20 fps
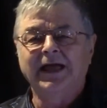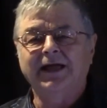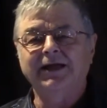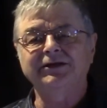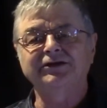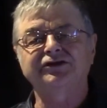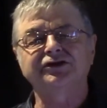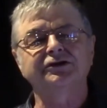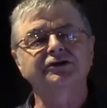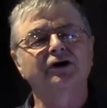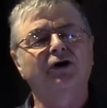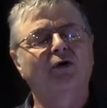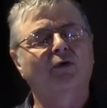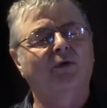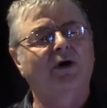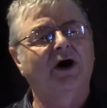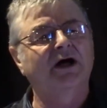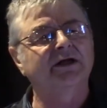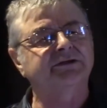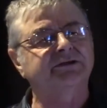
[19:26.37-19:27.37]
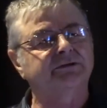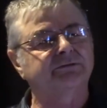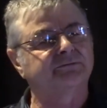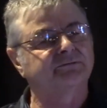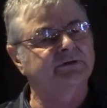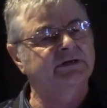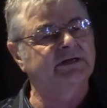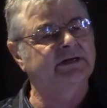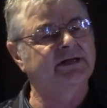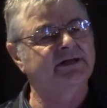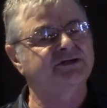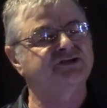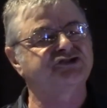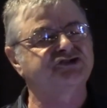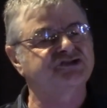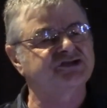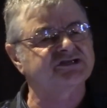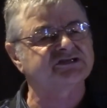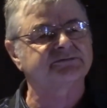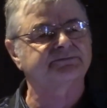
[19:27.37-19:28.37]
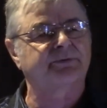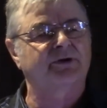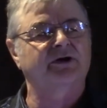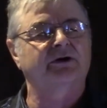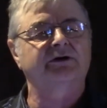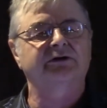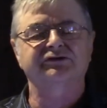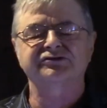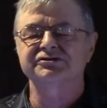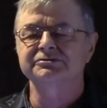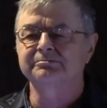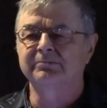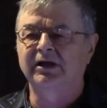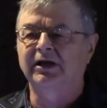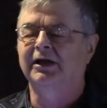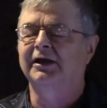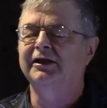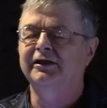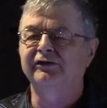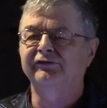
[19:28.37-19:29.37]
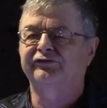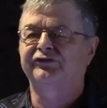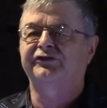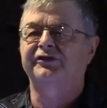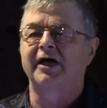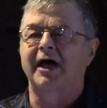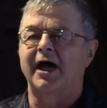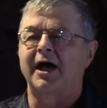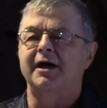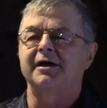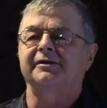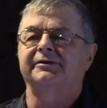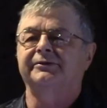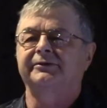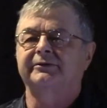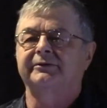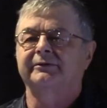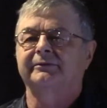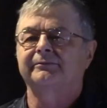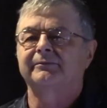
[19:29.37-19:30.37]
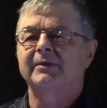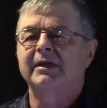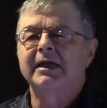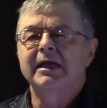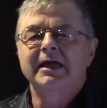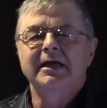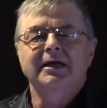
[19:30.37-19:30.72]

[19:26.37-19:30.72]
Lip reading: And you know what? The religious person believes that.